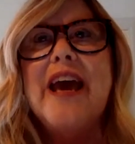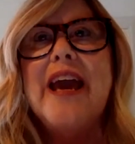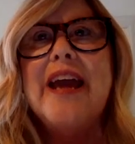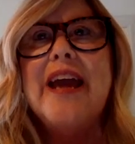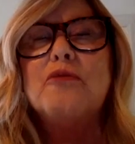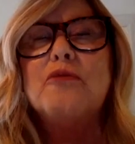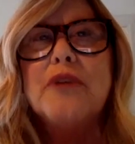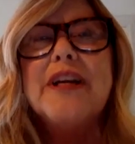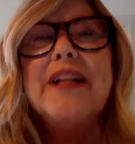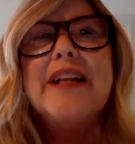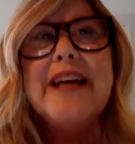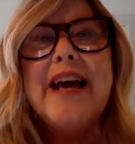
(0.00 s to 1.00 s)
and
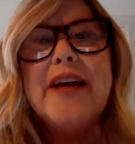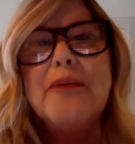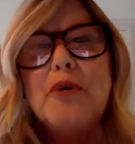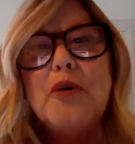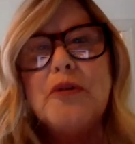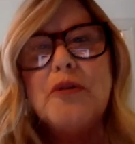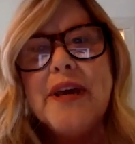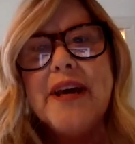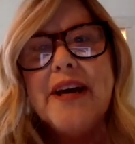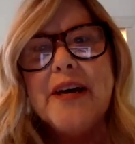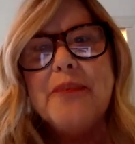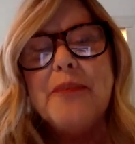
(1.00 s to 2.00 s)
really kind of pulled
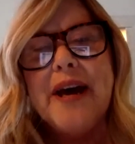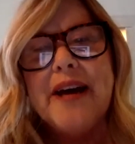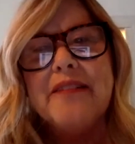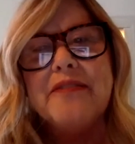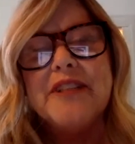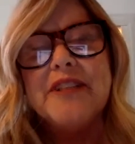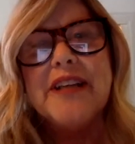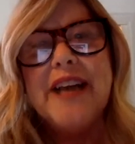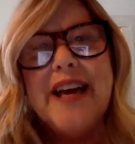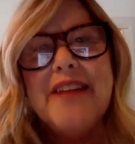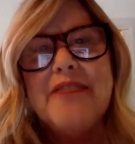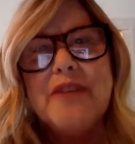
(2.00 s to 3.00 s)
me up out of a
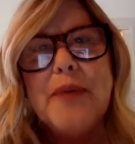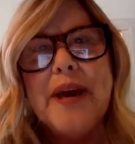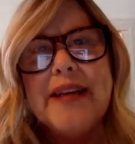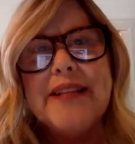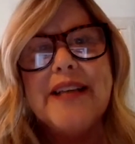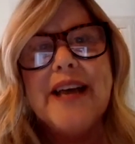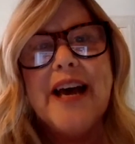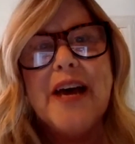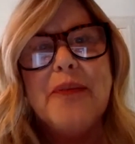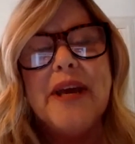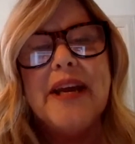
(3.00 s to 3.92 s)
kind of a bad time.